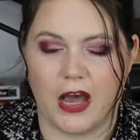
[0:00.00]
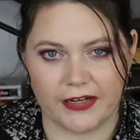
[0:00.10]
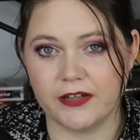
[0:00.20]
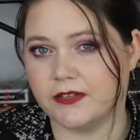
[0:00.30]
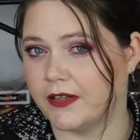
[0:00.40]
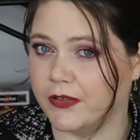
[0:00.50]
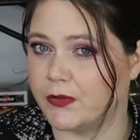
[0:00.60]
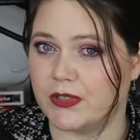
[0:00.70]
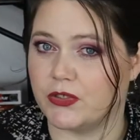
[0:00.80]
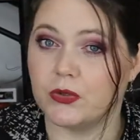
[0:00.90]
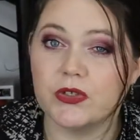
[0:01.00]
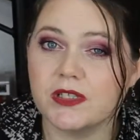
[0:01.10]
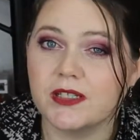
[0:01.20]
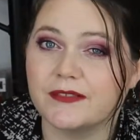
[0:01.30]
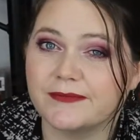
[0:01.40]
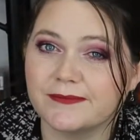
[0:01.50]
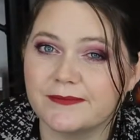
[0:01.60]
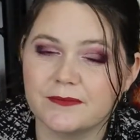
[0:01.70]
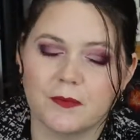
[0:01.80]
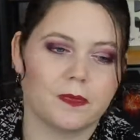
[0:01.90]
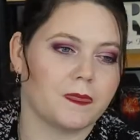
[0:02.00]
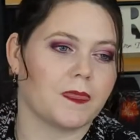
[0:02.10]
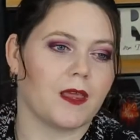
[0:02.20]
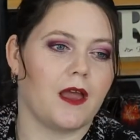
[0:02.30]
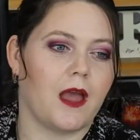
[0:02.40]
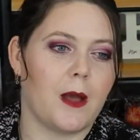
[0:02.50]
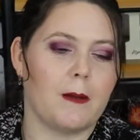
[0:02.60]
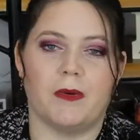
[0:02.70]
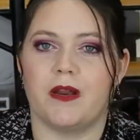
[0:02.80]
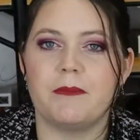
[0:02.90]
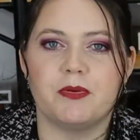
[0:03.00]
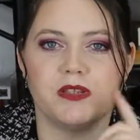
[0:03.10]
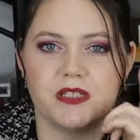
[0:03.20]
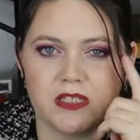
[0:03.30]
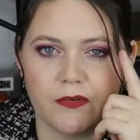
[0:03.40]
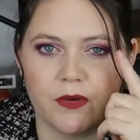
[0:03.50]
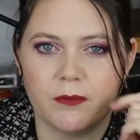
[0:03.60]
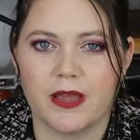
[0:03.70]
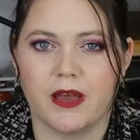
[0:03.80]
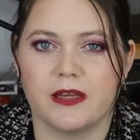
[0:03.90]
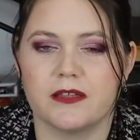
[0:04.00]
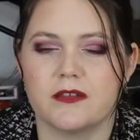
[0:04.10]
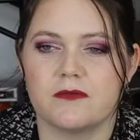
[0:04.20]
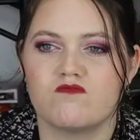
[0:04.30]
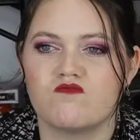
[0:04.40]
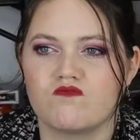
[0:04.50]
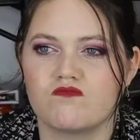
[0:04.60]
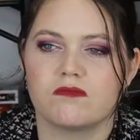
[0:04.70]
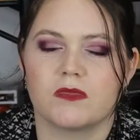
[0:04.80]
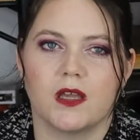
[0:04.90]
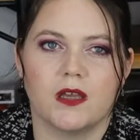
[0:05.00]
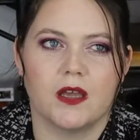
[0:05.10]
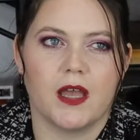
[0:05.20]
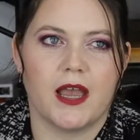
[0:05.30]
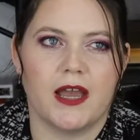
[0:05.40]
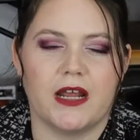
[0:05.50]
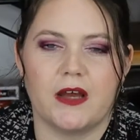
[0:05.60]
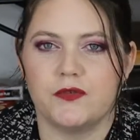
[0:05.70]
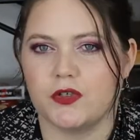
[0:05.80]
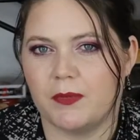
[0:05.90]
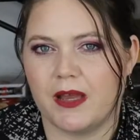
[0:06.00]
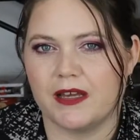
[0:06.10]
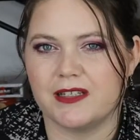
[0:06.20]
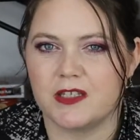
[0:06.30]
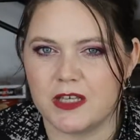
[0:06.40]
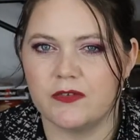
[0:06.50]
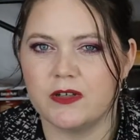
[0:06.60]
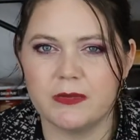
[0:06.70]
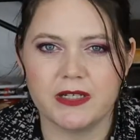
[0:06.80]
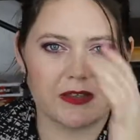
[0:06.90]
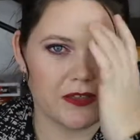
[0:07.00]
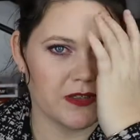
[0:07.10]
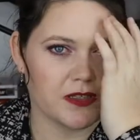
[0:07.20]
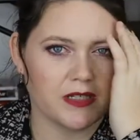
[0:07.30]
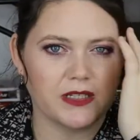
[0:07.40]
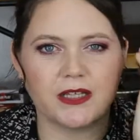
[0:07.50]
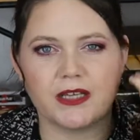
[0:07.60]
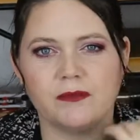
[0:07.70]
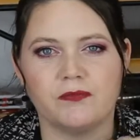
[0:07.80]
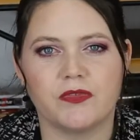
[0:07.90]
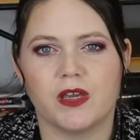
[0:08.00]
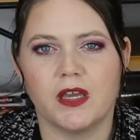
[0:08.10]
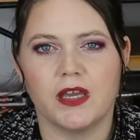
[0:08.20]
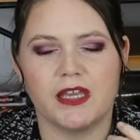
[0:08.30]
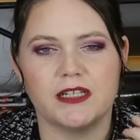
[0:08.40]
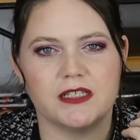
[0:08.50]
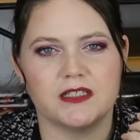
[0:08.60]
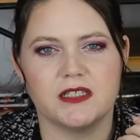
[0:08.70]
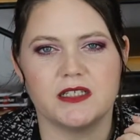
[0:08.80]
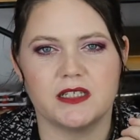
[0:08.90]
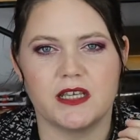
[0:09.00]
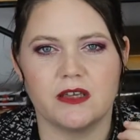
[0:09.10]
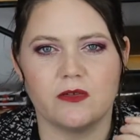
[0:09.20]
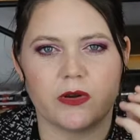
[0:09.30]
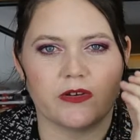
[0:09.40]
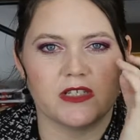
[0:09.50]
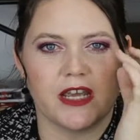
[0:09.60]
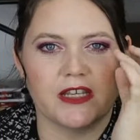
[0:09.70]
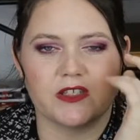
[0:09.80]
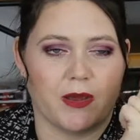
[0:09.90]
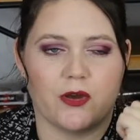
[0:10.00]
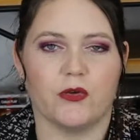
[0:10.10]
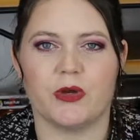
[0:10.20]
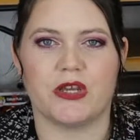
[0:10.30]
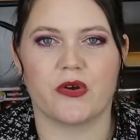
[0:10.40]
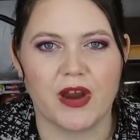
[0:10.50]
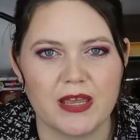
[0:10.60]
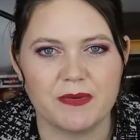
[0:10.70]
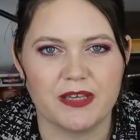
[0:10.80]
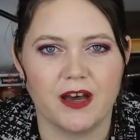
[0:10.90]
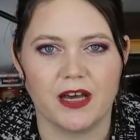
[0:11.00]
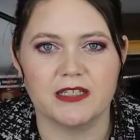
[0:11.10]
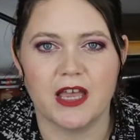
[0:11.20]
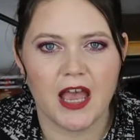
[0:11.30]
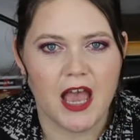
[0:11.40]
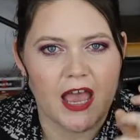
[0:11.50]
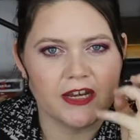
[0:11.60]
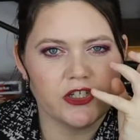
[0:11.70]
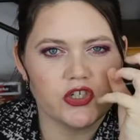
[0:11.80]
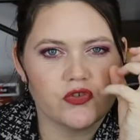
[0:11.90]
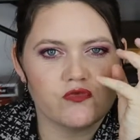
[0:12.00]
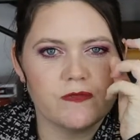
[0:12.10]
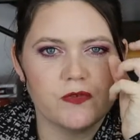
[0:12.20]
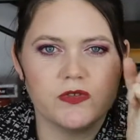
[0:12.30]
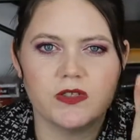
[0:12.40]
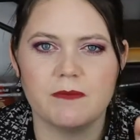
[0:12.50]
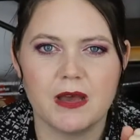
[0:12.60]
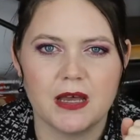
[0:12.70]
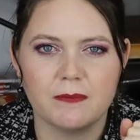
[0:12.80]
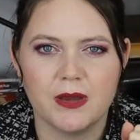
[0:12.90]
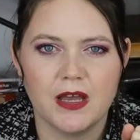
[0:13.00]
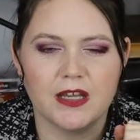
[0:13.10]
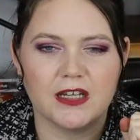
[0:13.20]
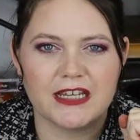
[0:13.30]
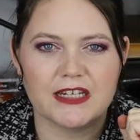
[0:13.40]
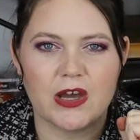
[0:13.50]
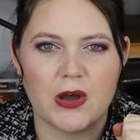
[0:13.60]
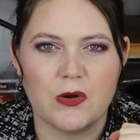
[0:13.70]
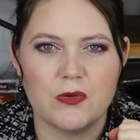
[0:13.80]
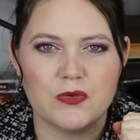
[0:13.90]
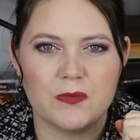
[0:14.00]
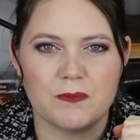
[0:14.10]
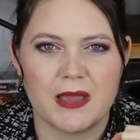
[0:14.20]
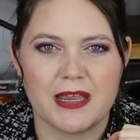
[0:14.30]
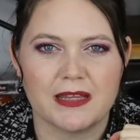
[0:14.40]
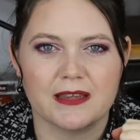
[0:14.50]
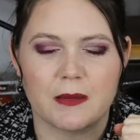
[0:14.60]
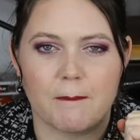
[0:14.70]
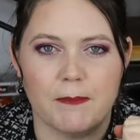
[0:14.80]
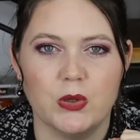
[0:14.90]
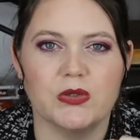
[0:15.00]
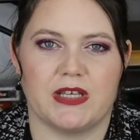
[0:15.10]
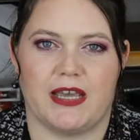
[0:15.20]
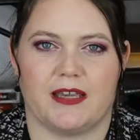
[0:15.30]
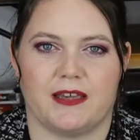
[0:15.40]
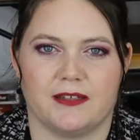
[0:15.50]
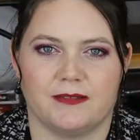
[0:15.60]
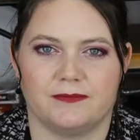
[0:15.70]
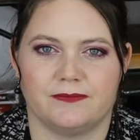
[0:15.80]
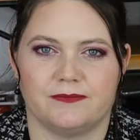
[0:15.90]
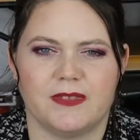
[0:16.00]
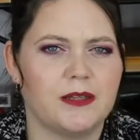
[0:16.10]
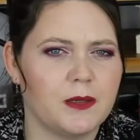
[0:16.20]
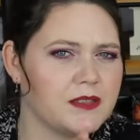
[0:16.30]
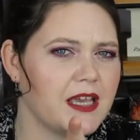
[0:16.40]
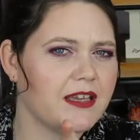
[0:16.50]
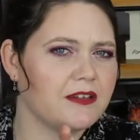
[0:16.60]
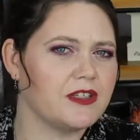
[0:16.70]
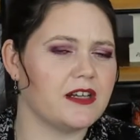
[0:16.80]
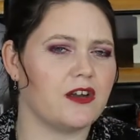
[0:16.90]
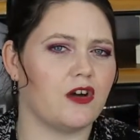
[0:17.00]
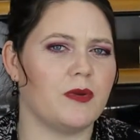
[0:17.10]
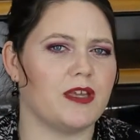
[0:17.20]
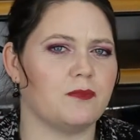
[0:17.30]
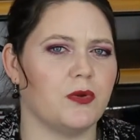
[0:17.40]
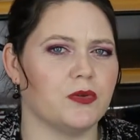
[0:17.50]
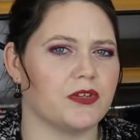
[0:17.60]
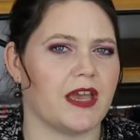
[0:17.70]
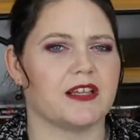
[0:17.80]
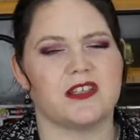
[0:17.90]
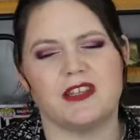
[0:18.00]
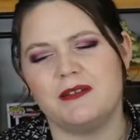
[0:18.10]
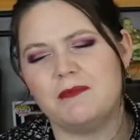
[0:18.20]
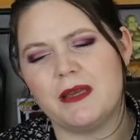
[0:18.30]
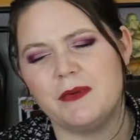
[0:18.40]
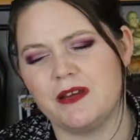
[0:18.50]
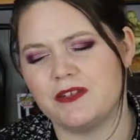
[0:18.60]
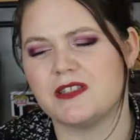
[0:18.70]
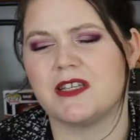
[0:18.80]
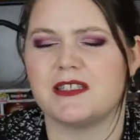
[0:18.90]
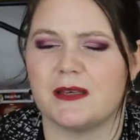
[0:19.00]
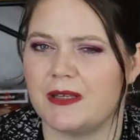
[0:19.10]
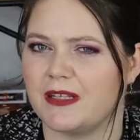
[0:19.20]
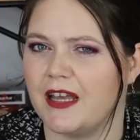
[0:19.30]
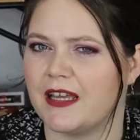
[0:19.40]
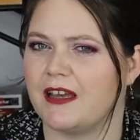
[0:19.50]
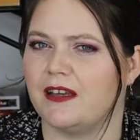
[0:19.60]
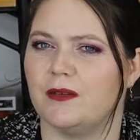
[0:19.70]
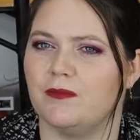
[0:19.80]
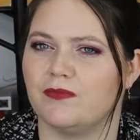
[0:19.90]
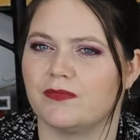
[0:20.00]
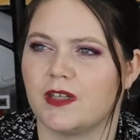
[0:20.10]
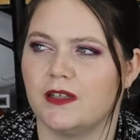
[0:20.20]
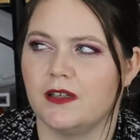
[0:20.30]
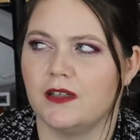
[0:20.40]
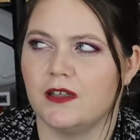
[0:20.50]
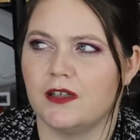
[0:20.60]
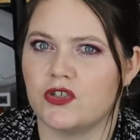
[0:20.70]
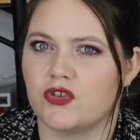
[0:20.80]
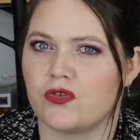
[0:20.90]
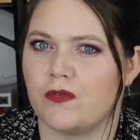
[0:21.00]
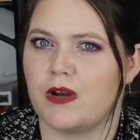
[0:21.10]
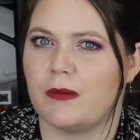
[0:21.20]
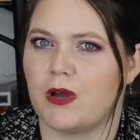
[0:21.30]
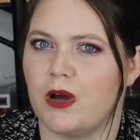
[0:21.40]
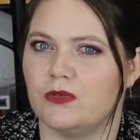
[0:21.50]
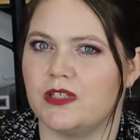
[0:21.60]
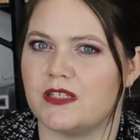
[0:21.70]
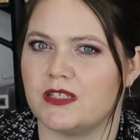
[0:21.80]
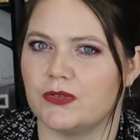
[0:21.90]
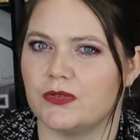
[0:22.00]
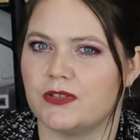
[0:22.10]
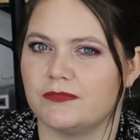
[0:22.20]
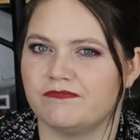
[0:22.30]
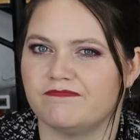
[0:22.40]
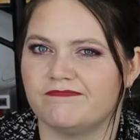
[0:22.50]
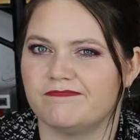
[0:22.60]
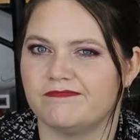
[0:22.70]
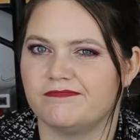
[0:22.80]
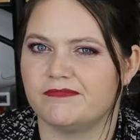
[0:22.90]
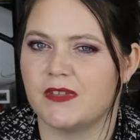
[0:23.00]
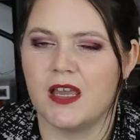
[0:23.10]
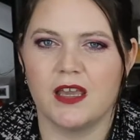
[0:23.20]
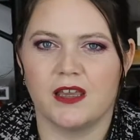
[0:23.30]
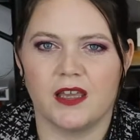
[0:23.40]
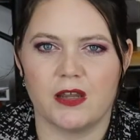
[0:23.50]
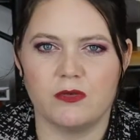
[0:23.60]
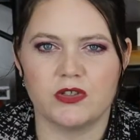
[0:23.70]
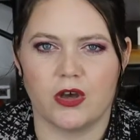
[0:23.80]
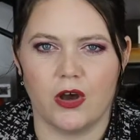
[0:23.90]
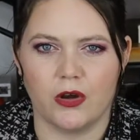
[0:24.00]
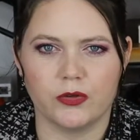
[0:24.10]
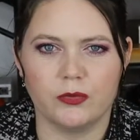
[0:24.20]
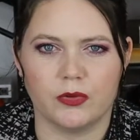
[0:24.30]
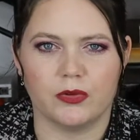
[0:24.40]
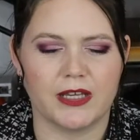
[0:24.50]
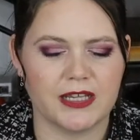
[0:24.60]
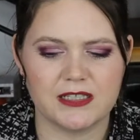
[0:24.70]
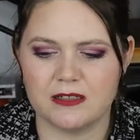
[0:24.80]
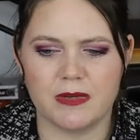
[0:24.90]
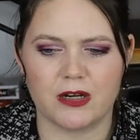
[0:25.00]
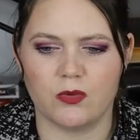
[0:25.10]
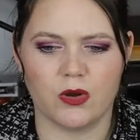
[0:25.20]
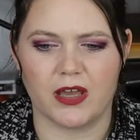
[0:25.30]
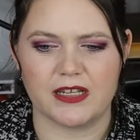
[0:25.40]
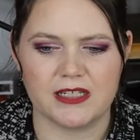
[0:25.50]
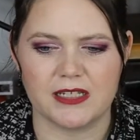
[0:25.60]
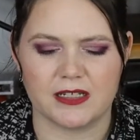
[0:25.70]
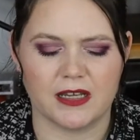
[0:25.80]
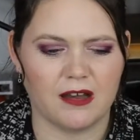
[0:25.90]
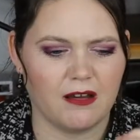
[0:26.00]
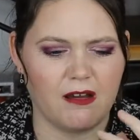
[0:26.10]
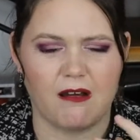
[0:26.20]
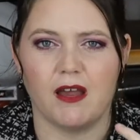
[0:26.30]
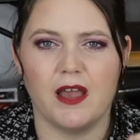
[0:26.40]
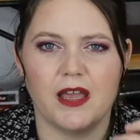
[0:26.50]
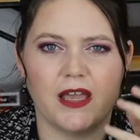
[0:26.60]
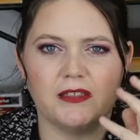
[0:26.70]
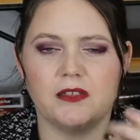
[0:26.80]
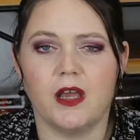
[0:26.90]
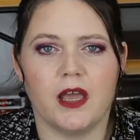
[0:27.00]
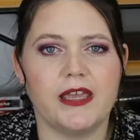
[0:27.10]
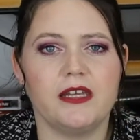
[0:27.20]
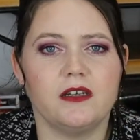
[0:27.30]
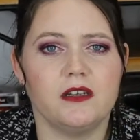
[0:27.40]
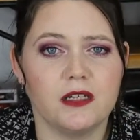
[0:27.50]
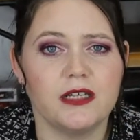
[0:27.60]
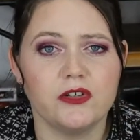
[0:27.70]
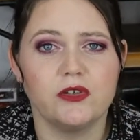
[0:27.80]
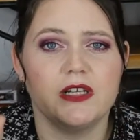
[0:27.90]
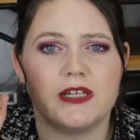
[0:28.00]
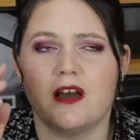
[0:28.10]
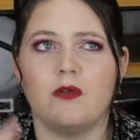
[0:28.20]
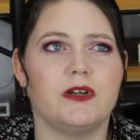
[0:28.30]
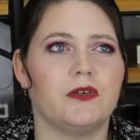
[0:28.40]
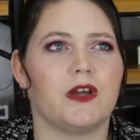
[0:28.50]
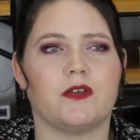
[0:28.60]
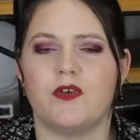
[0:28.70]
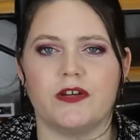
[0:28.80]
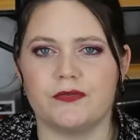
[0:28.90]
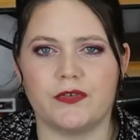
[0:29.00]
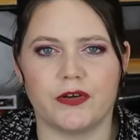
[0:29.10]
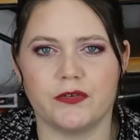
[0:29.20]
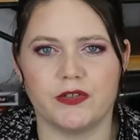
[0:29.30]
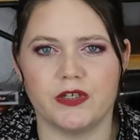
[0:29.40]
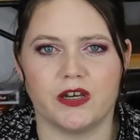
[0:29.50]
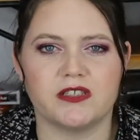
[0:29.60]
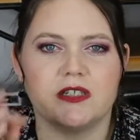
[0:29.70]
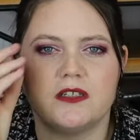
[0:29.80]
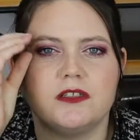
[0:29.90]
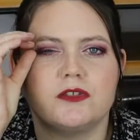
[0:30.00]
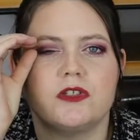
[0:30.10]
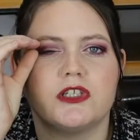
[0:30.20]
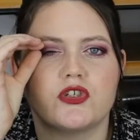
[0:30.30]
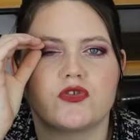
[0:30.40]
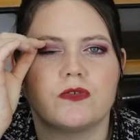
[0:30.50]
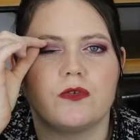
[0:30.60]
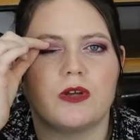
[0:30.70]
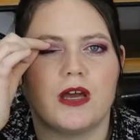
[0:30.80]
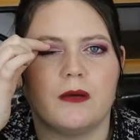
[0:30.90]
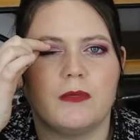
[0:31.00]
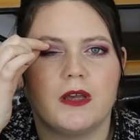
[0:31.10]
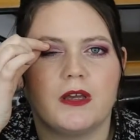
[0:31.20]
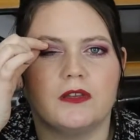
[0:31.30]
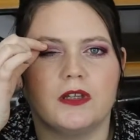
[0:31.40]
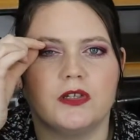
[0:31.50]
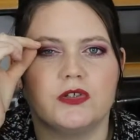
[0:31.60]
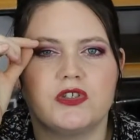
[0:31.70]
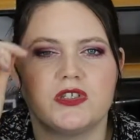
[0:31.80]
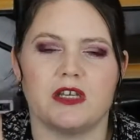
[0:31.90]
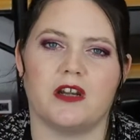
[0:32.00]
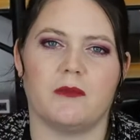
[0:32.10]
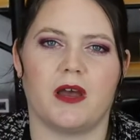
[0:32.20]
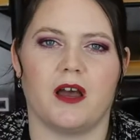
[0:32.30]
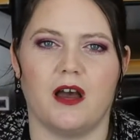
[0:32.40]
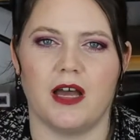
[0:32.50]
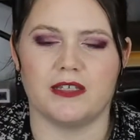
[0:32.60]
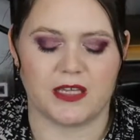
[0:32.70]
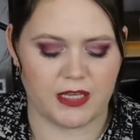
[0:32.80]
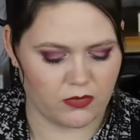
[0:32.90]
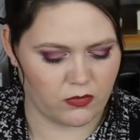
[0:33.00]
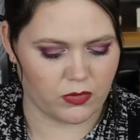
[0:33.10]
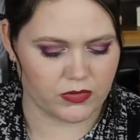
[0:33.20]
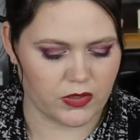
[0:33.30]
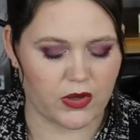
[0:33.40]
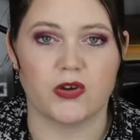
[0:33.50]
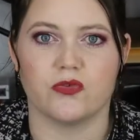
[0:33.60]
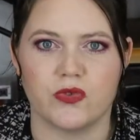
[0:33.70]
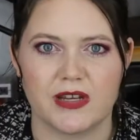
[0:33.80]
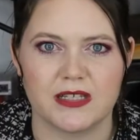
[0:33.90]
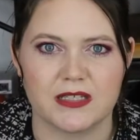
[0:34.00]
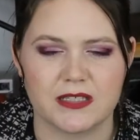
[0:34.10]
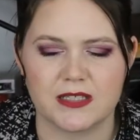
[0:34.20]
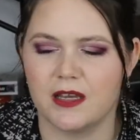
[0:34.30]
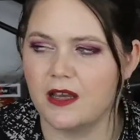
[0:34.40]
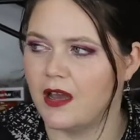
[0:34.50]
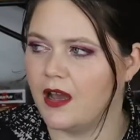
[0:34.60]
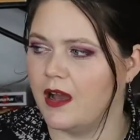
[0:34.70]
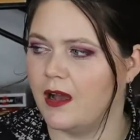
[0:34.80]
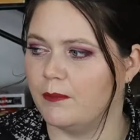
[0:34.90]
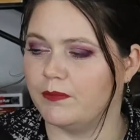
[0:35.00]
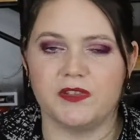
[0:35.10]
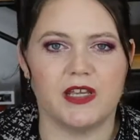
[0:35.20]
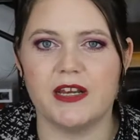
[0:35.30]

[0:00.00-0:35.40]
I don't know who endorsed it, but I put this stuff on my eyes, and after about 7 minutes of it sitting there, it does this thing where it takes my already crepey eyes and it shrivels them up like an old man's ball sack. Now, I'm not saying I've seen an old man's ball sack, so then maybe I'll just say something like, shriveled up cold testicles. It was horrible. Like, it didn't matter what I did. Oh, it literally, I wonder if I can find a photo for you guys. It literally shriveled up the loose skin on my eyes. It was horrendous. No.